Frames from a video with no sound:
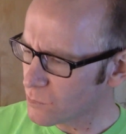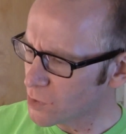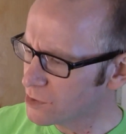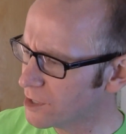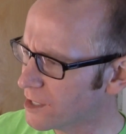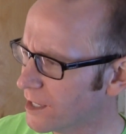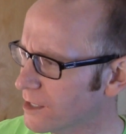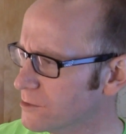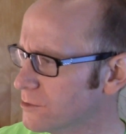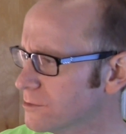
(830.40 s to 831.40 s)
you get a
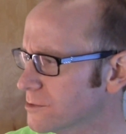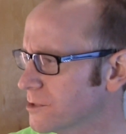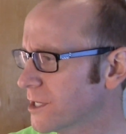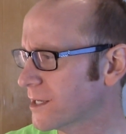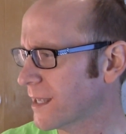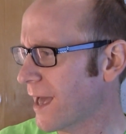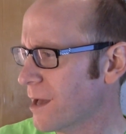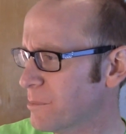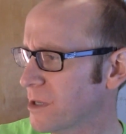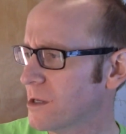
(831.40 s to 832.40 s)
handle, you get a
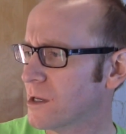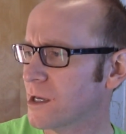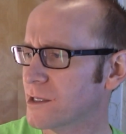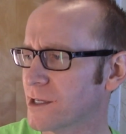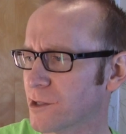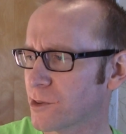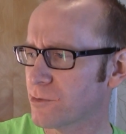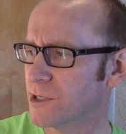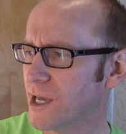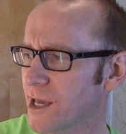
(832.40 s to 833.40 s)
cap, and you get
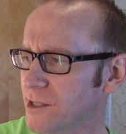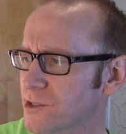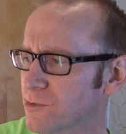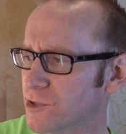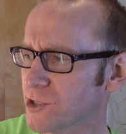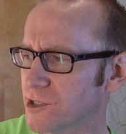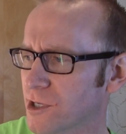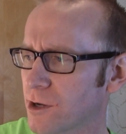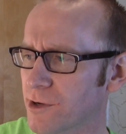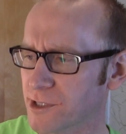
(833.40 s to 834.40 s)
3 heads, which is
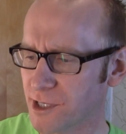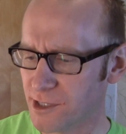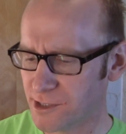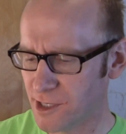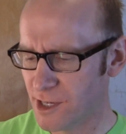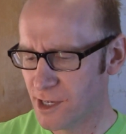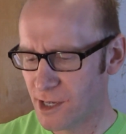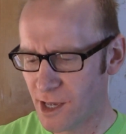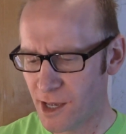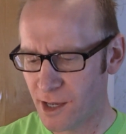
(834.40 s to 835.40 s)
the OSS
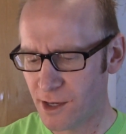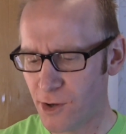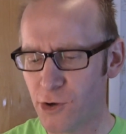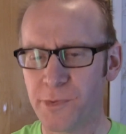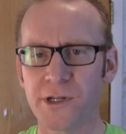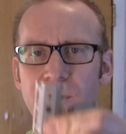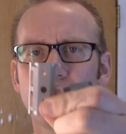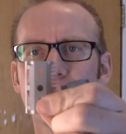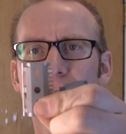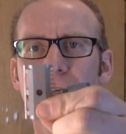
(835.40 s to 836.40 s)
open and
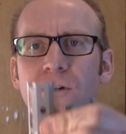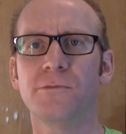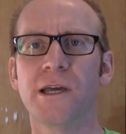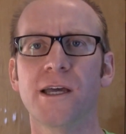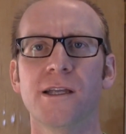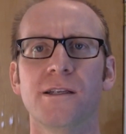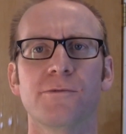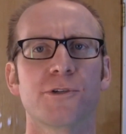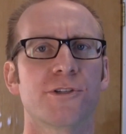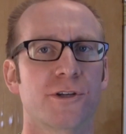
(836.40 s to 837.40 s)
closed comb head,
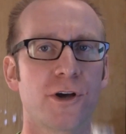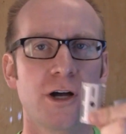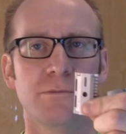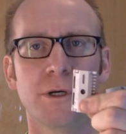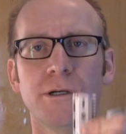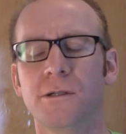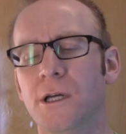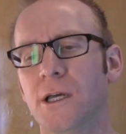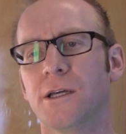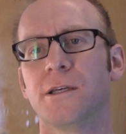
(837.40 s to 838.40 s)
which is a combo.
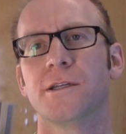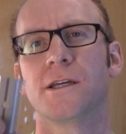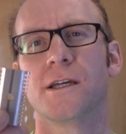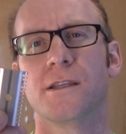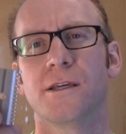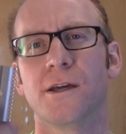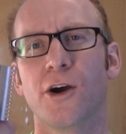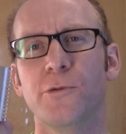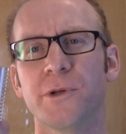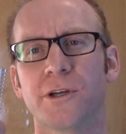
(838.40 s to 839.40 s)
Then you get the
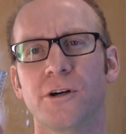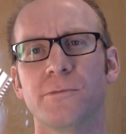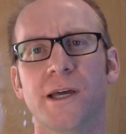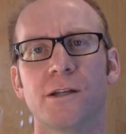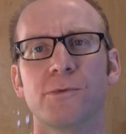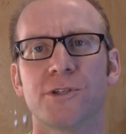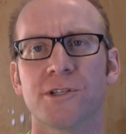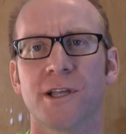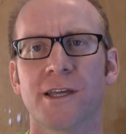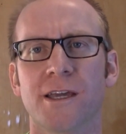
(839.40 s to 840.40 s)
open comb head, which
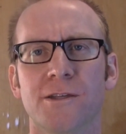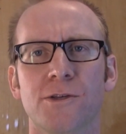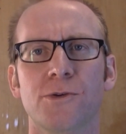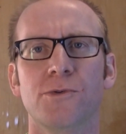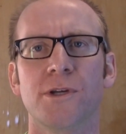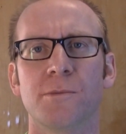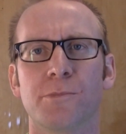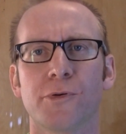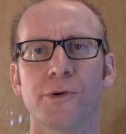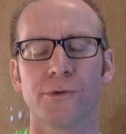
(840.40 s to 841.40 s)
is like a new
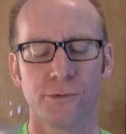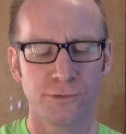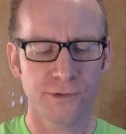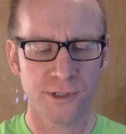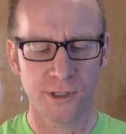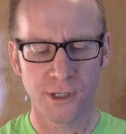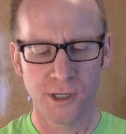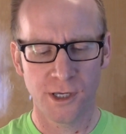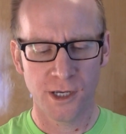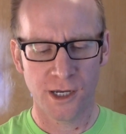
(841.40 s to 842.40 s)
improved.
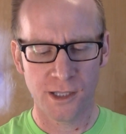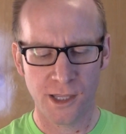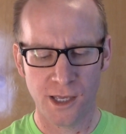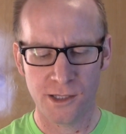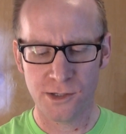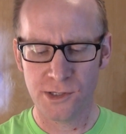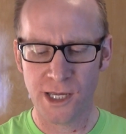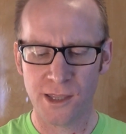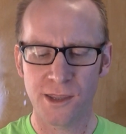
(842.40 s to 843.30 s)
And then you get